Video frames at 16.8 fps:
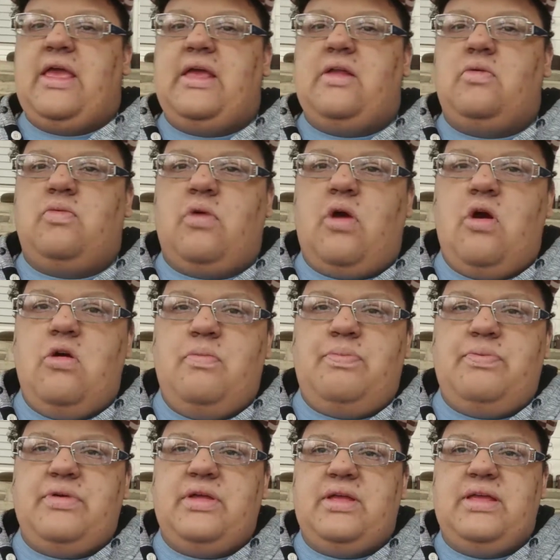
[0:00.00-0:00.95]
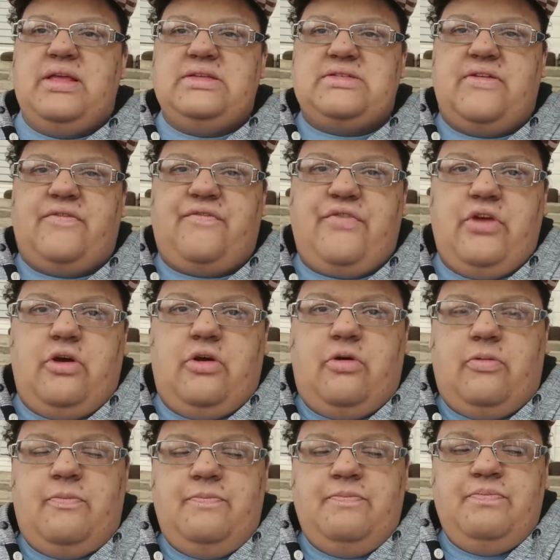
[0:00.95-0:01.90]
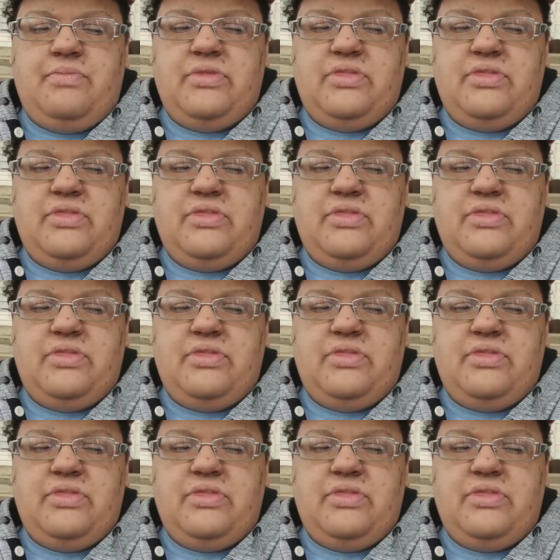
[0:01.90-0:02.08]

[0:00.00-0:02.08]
And Rope is a film